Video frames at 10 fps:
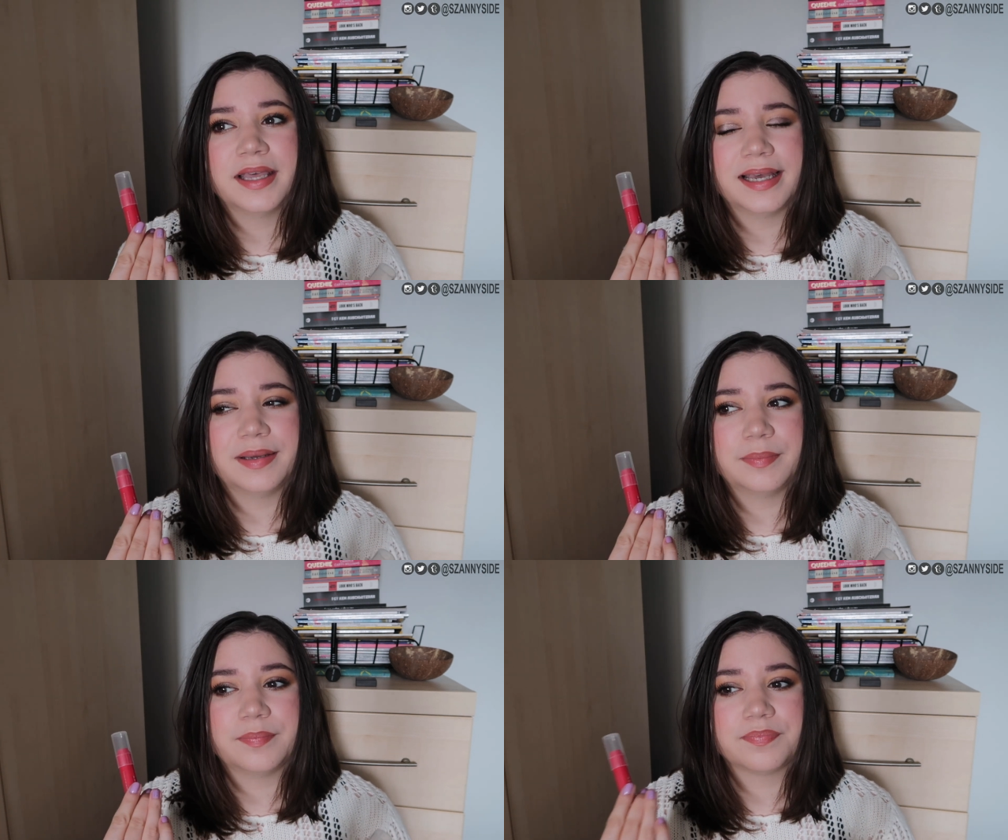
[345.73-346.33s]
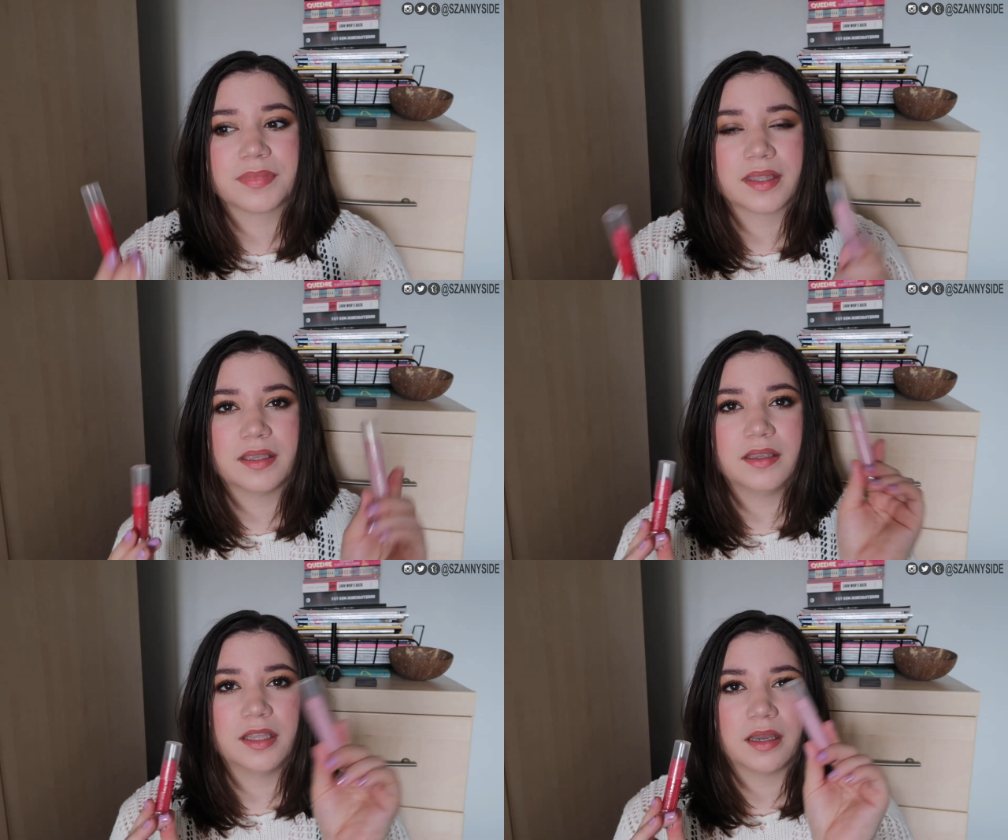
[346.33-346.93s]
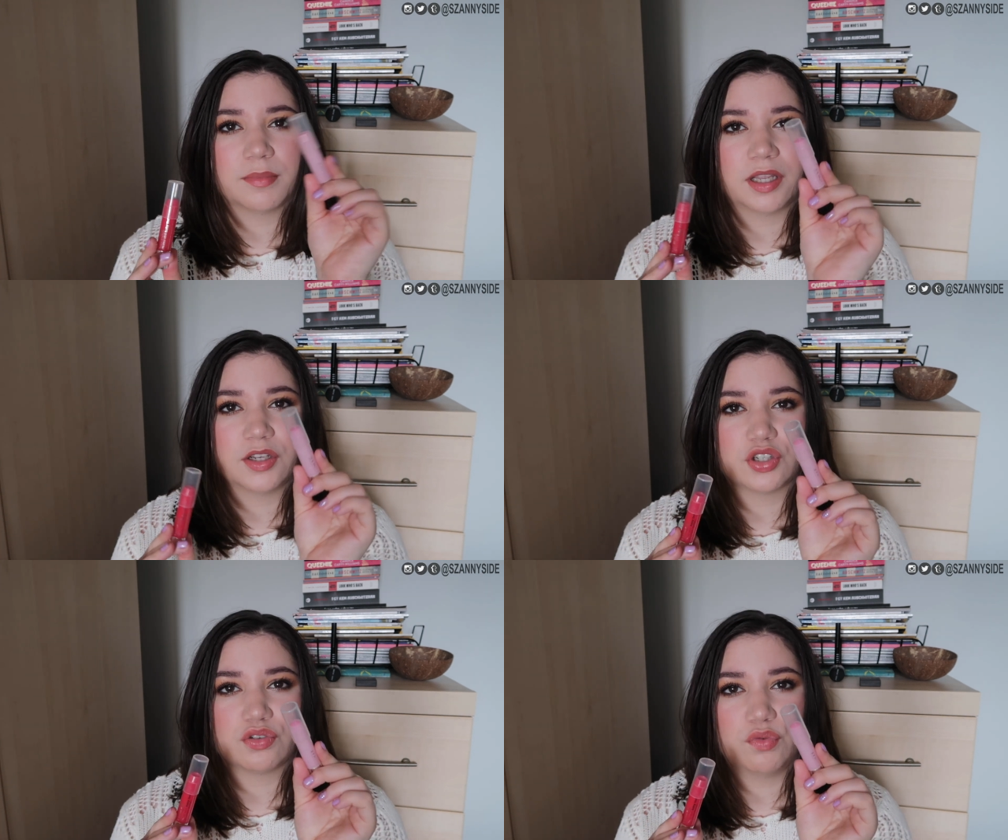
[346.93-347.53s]
Yeah, I'm gonna
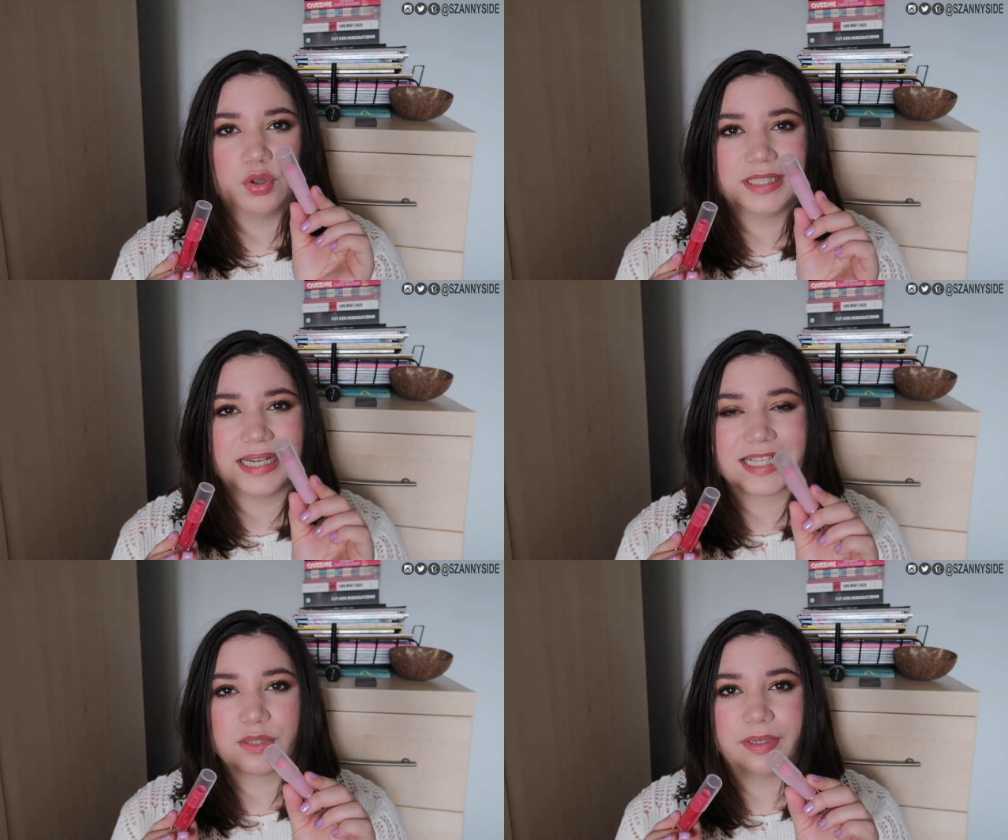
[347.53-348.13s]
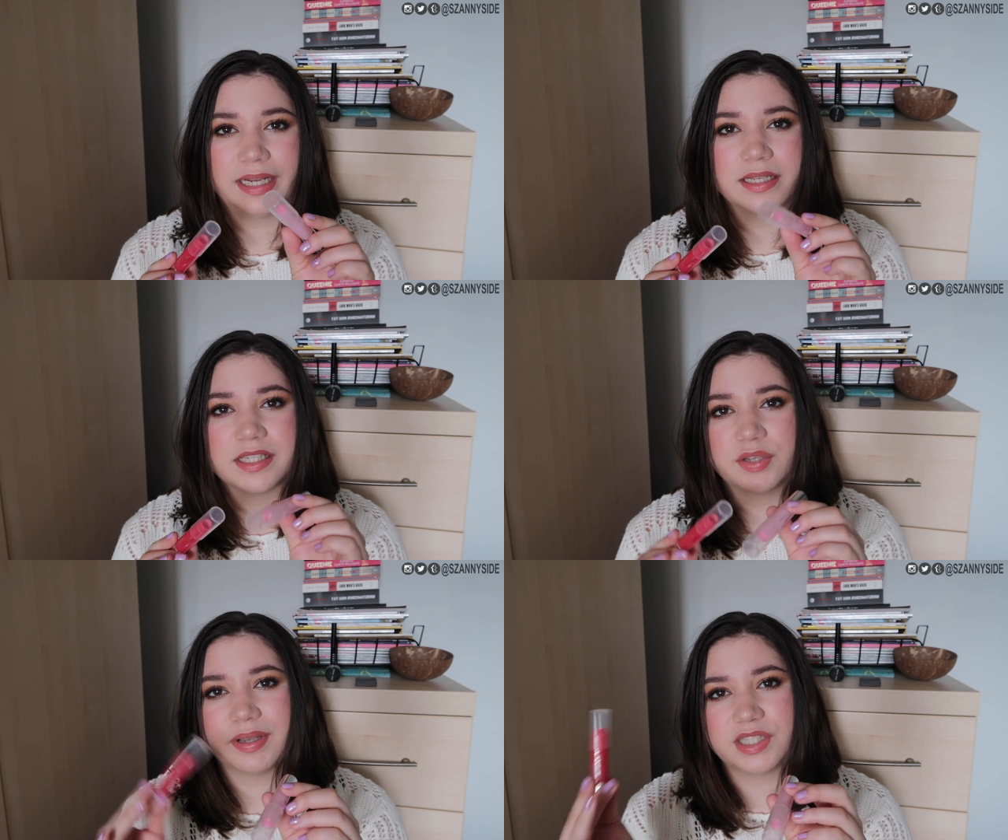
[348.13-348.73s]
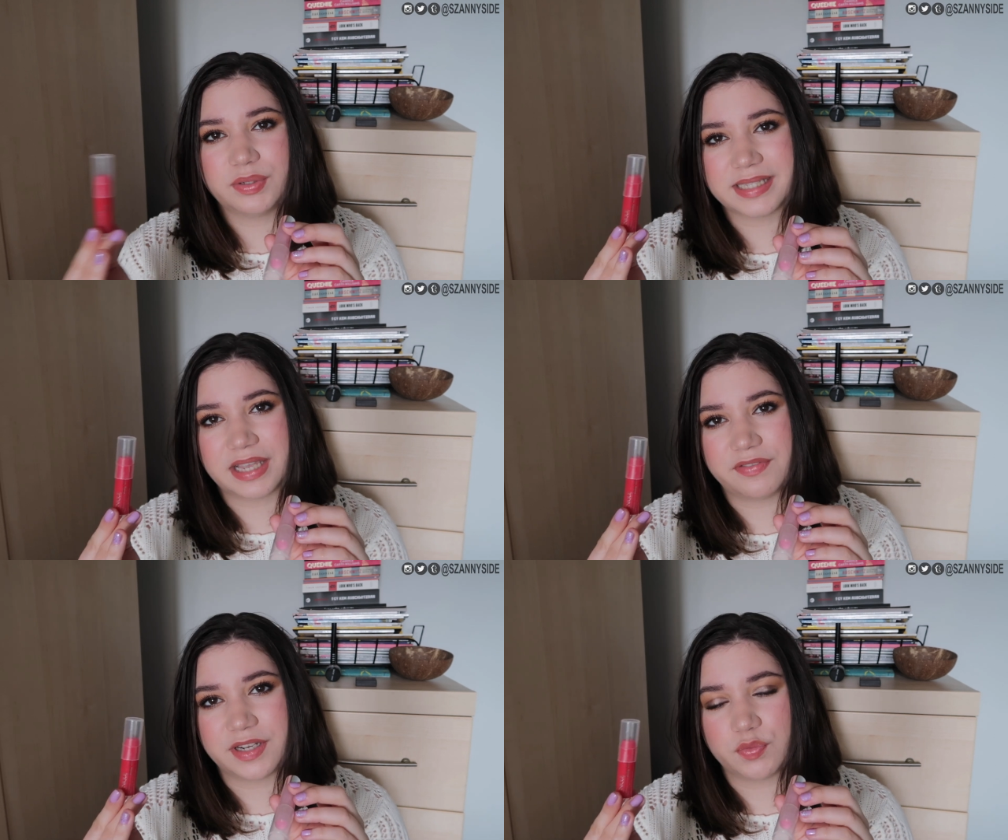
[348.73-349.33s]
just roll the next one in, so as soon as I
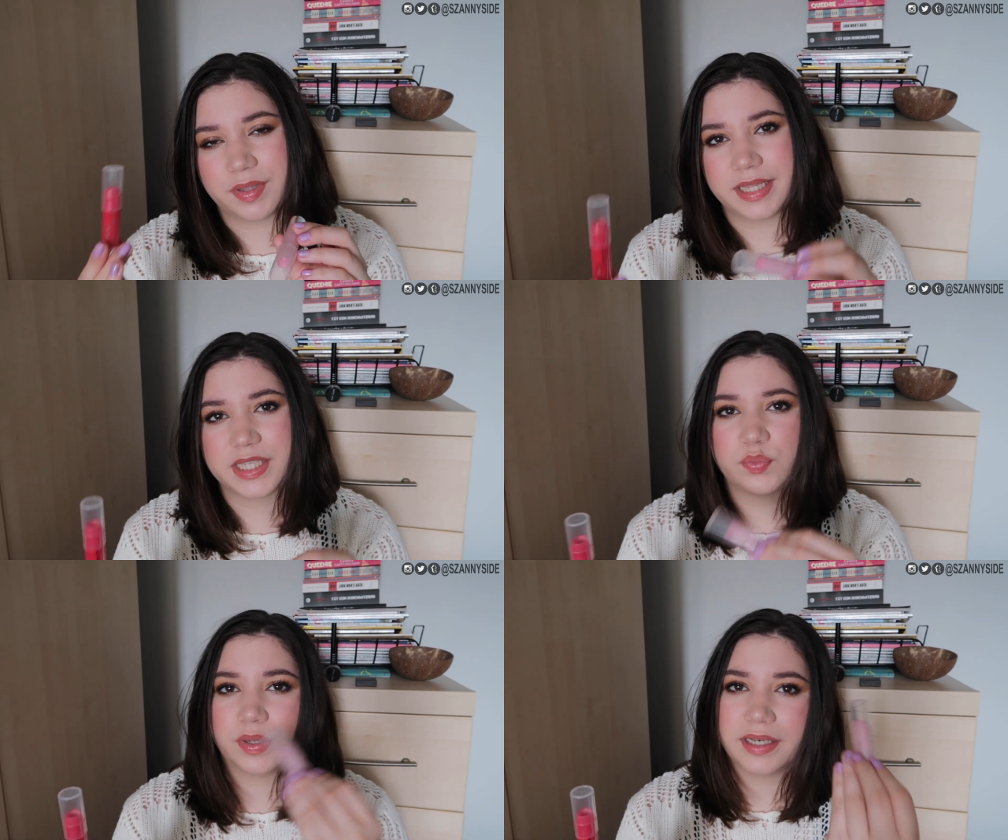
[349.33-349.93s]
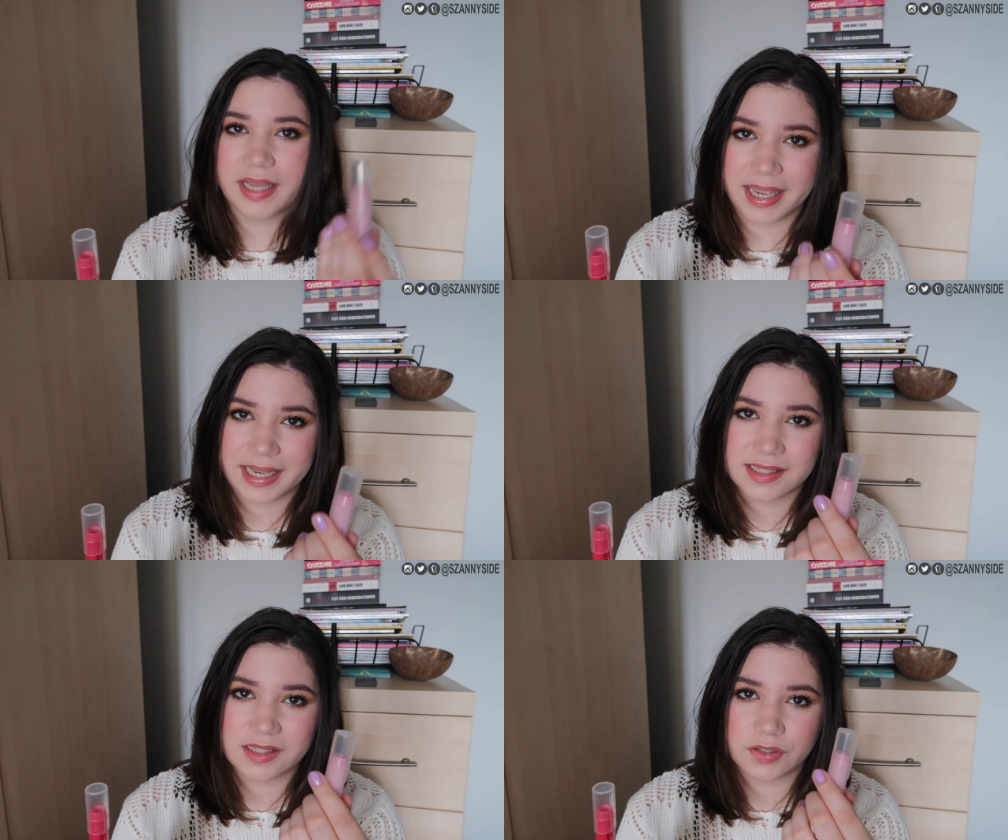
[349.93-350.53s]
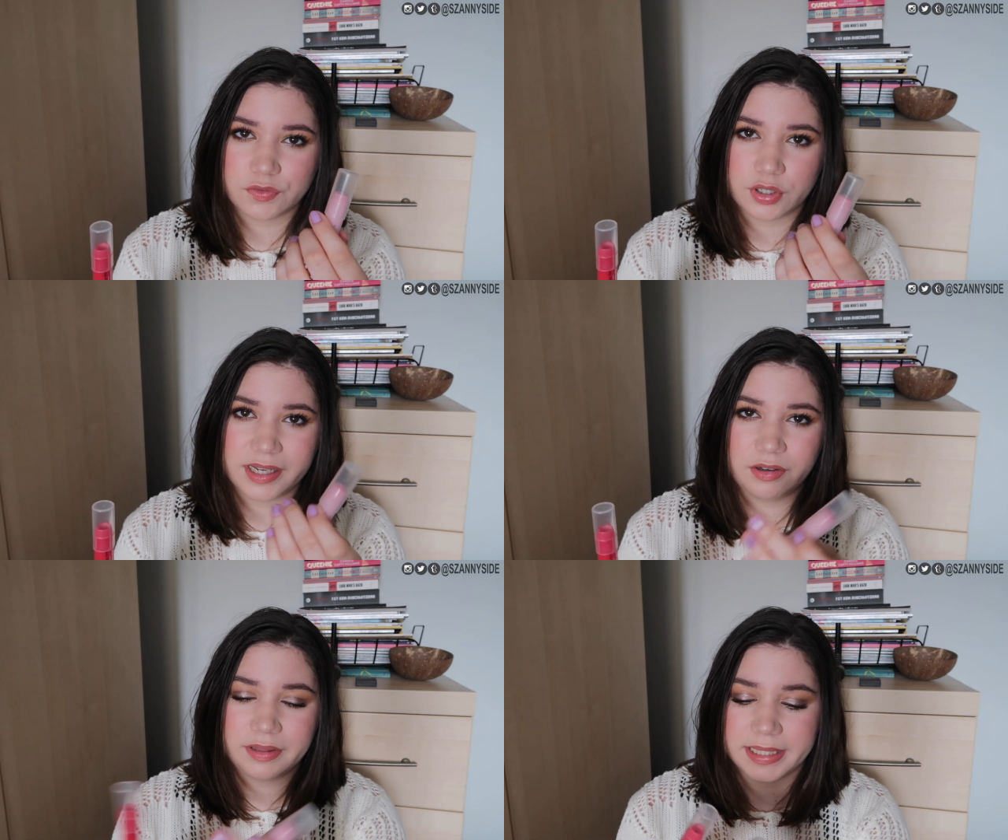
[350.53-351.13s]
finish with this one, I can start
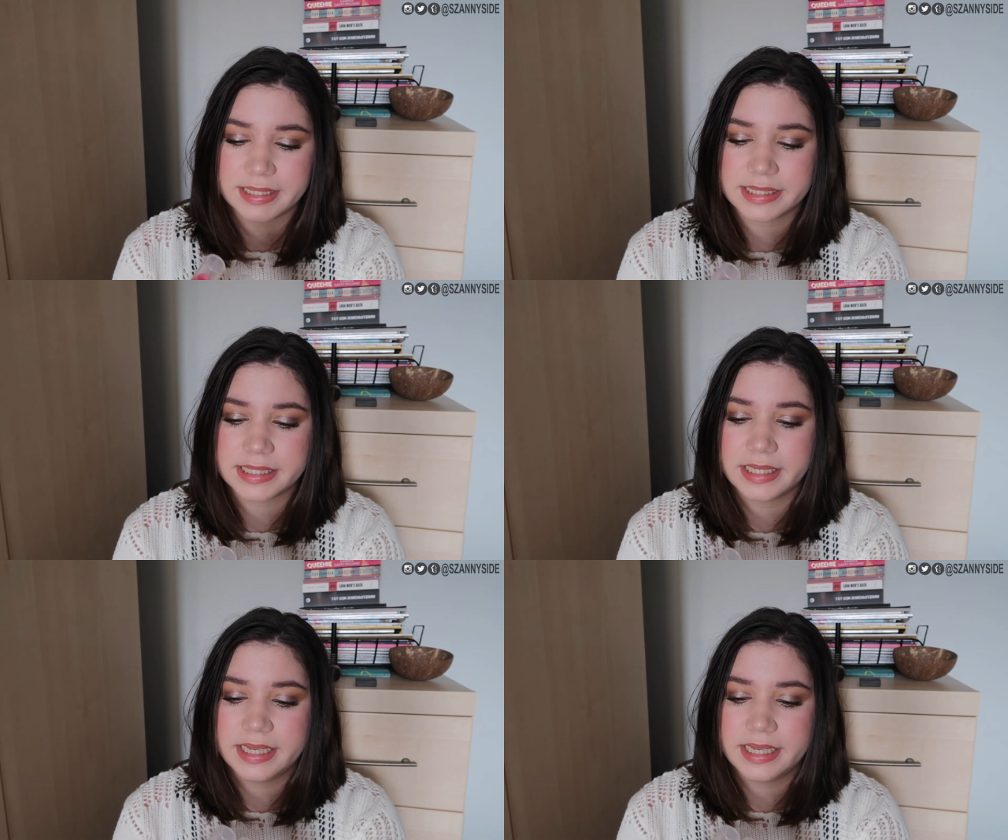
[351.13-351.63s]
working on this.